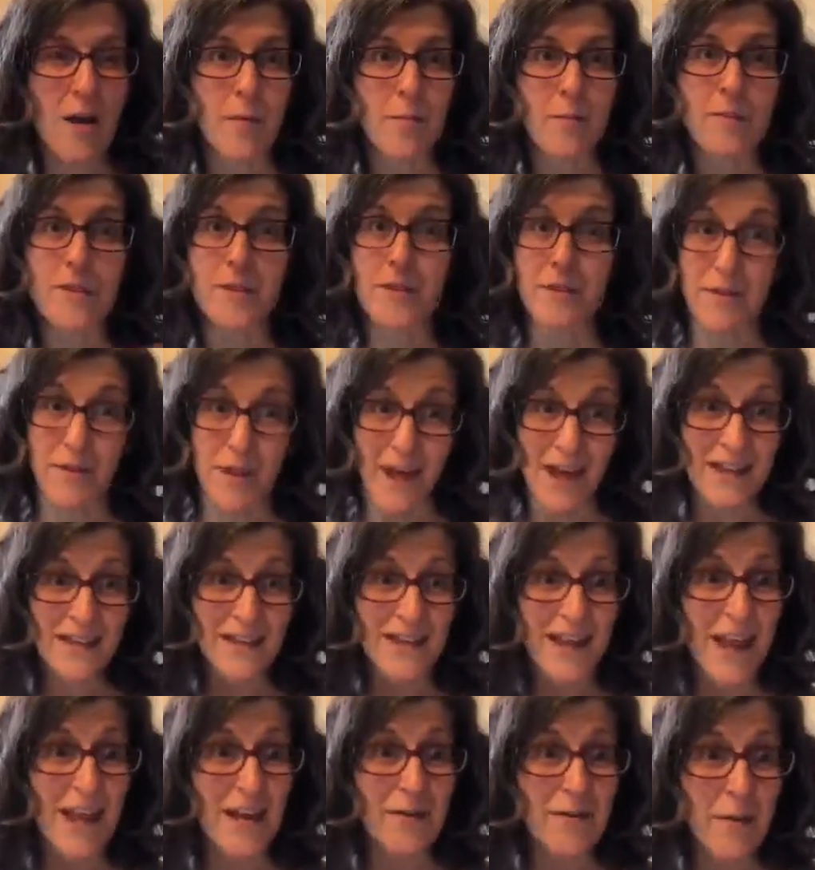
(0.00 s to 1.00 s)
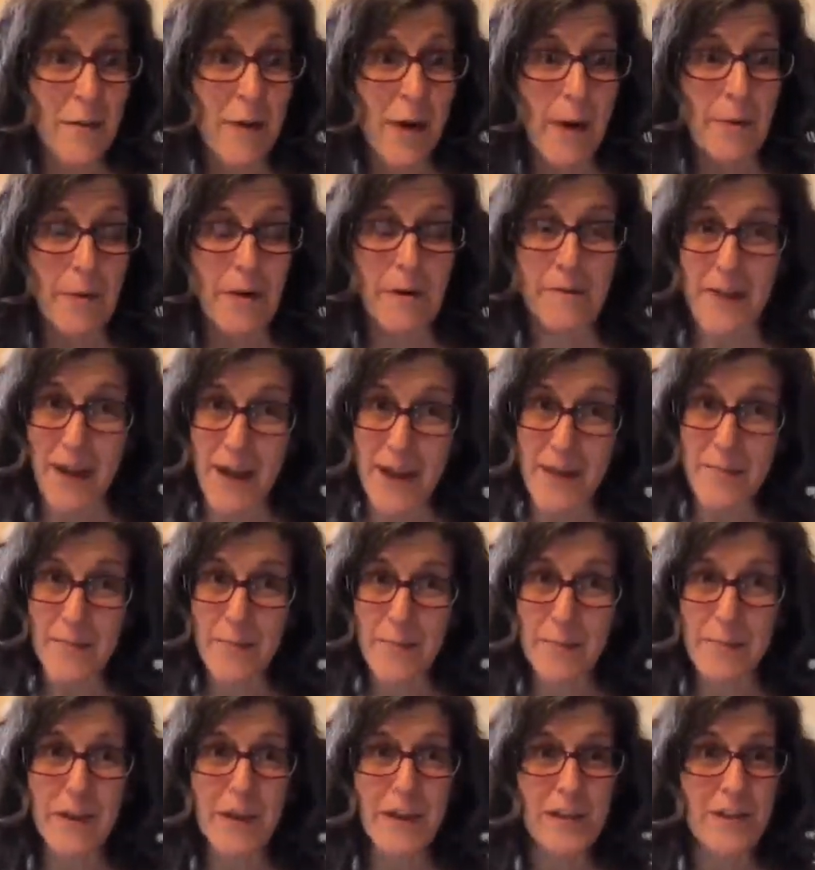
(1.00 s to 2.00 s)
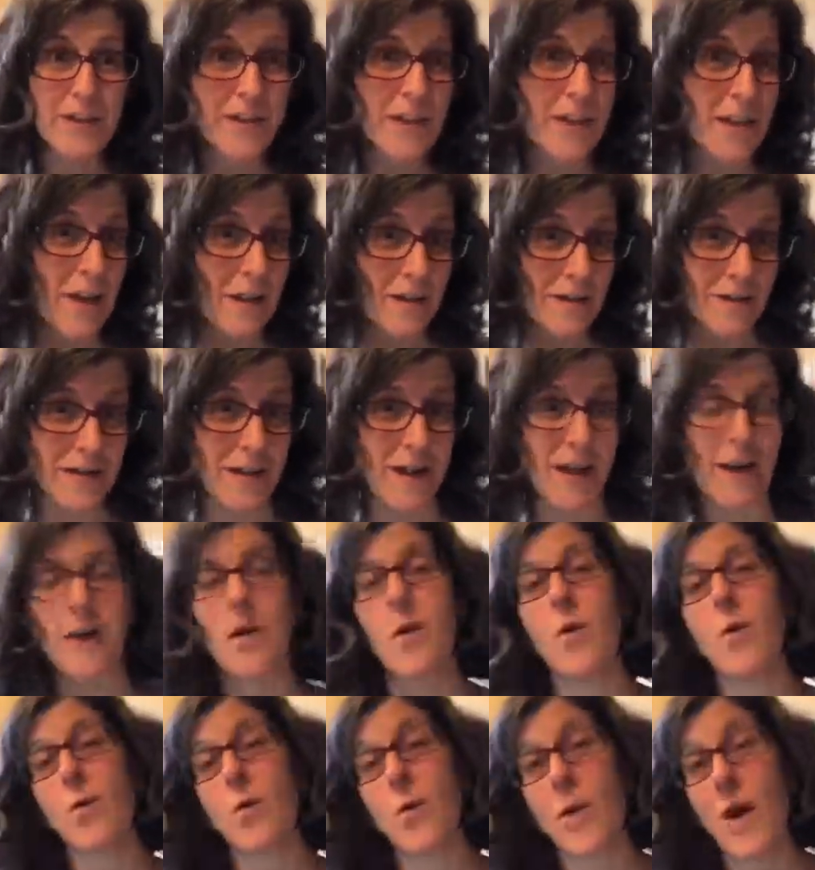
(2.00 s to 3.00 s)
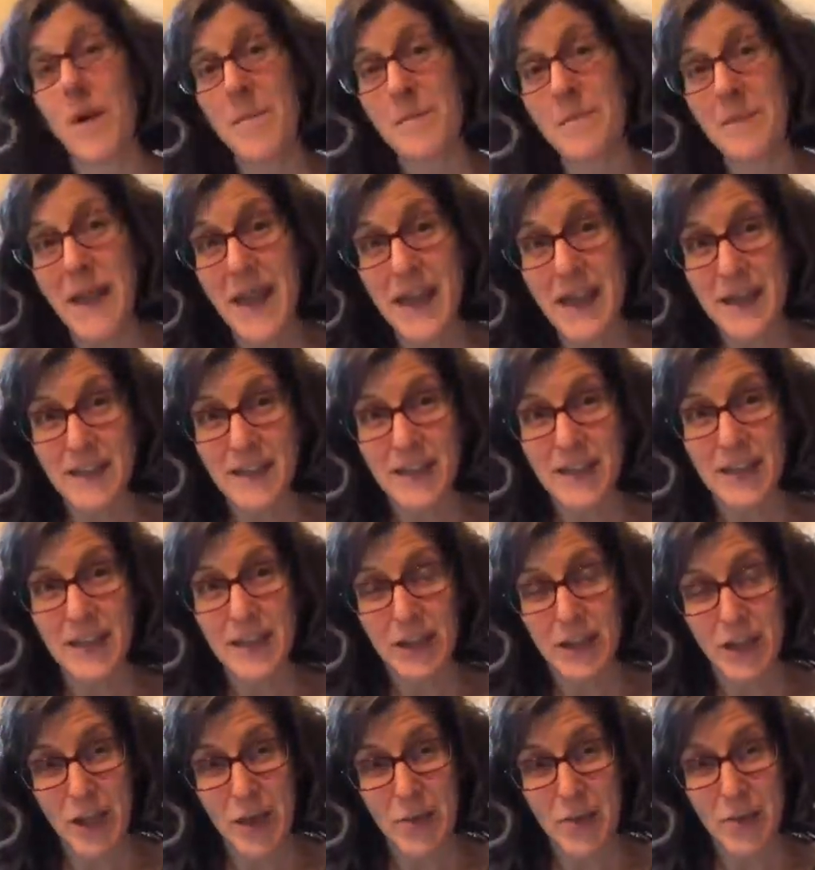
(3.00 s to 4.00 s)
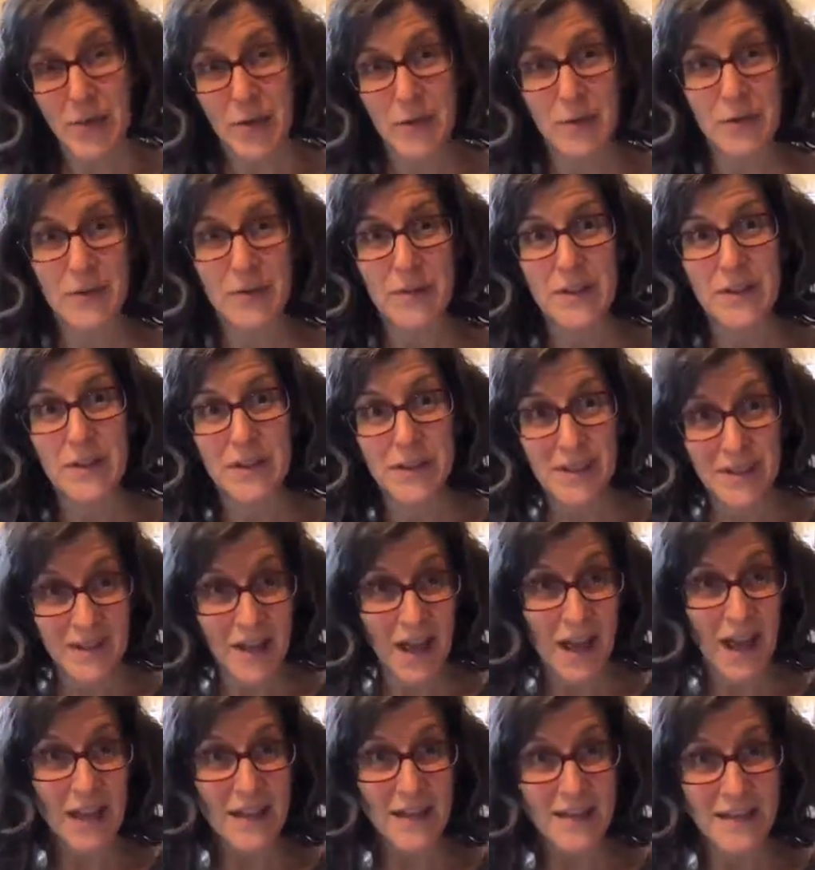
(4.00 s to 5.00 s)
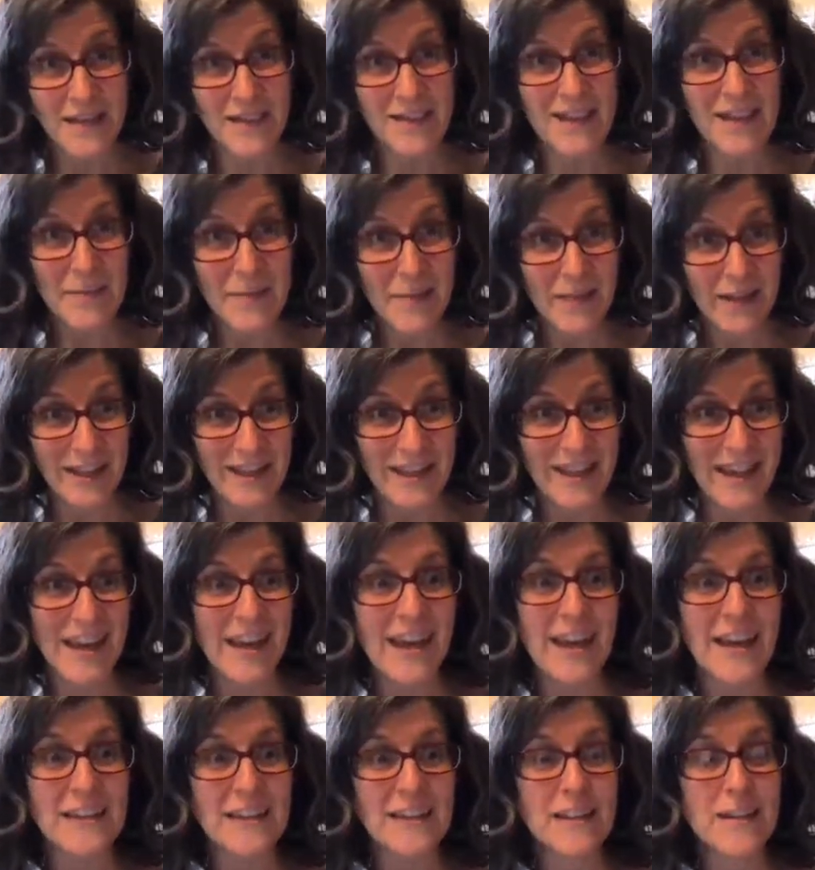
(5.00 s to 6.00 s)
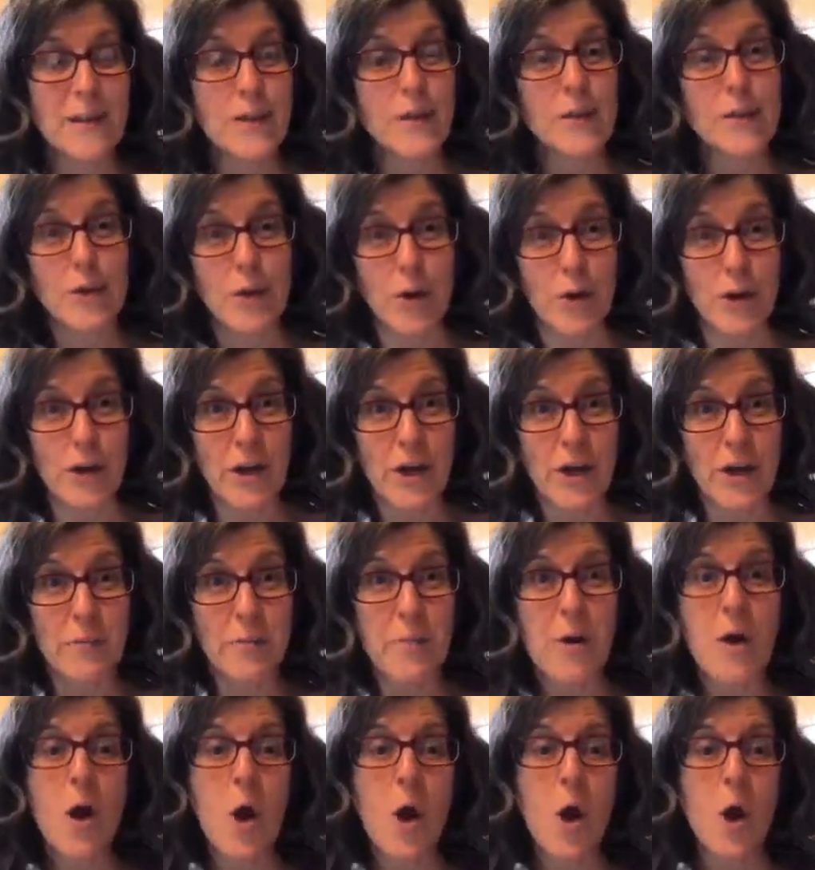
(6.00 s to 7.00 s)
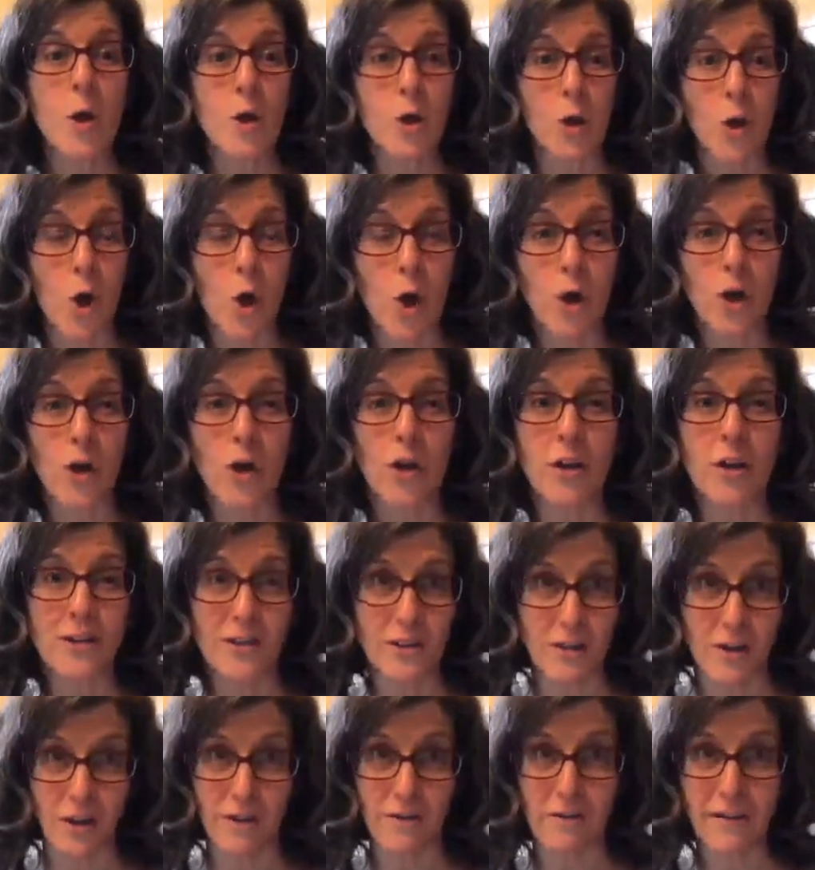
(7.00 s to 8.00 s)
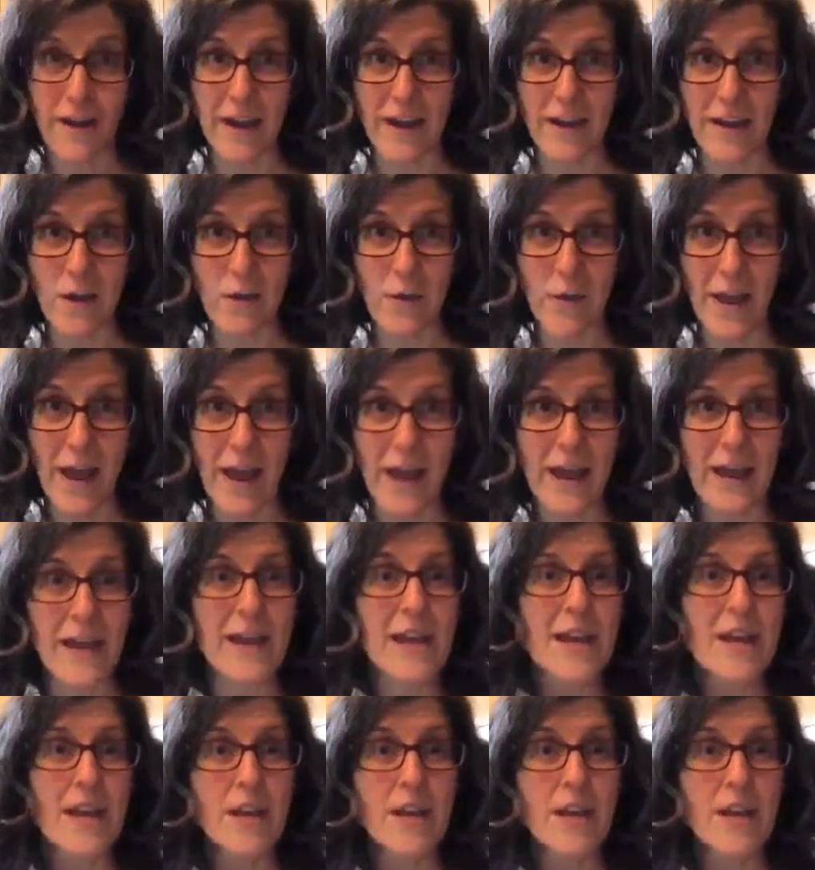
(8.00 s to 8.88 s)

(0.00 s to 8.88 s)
So that's kind of a bummer, right? But here's another thing. What makes shampoos suds? Typically, it's sodium lauryl sulfate, okay?